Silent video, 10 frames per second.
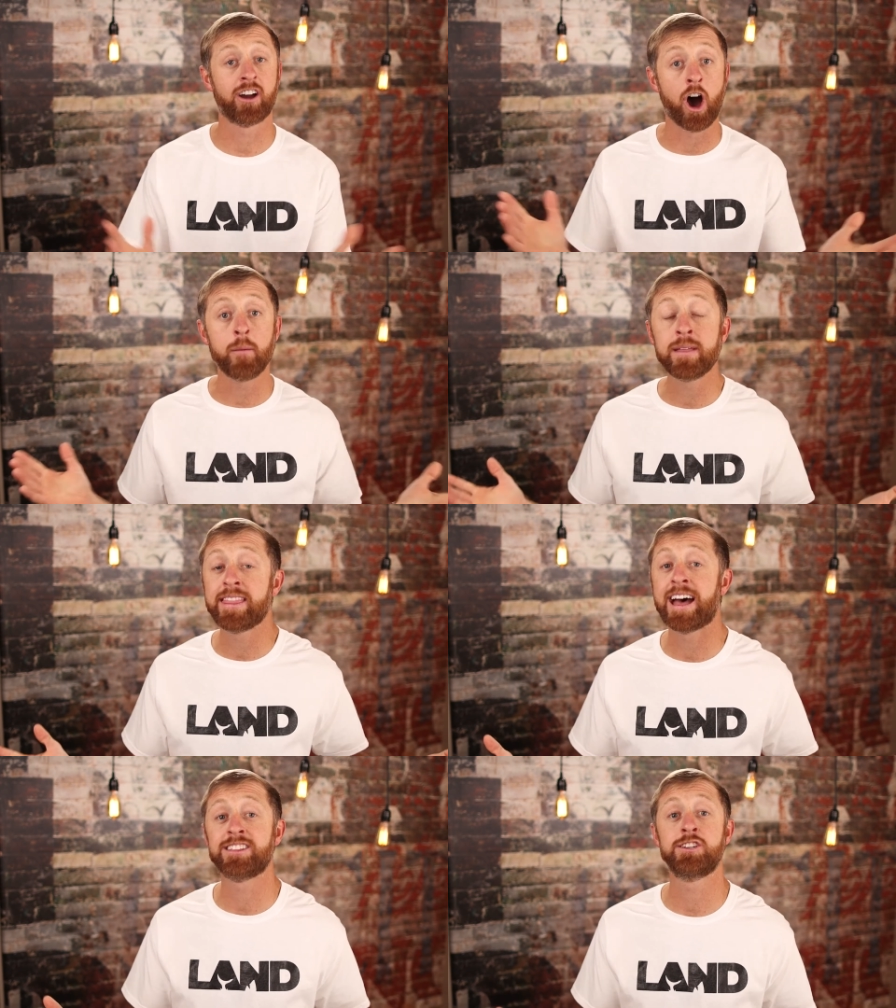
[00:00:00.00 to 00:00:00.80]
Comment
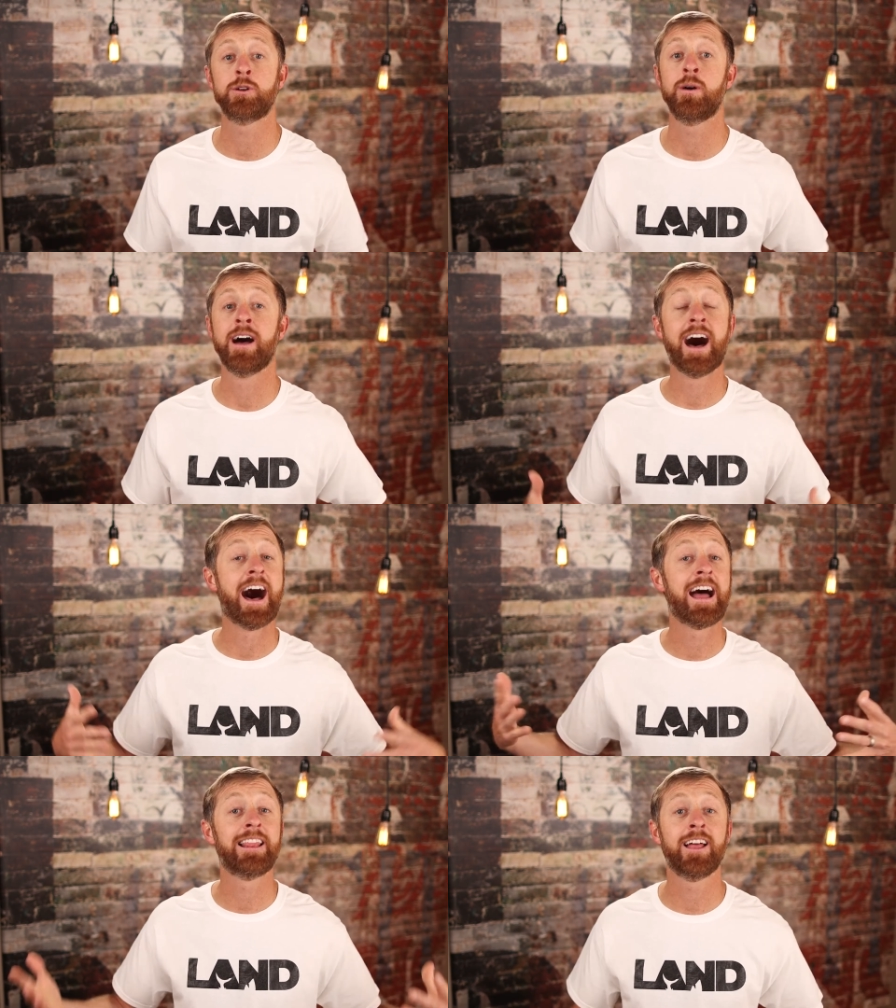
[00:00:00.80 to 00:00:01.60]
that too.
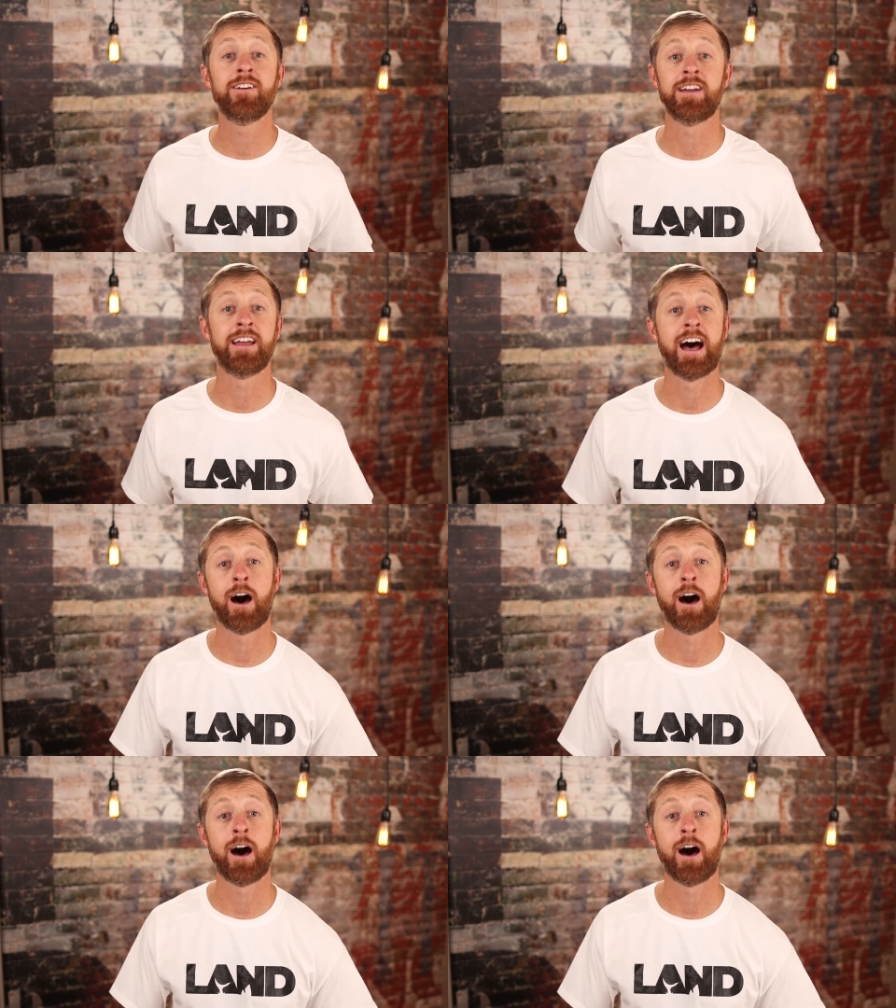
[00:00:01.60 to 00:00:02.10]
I love it.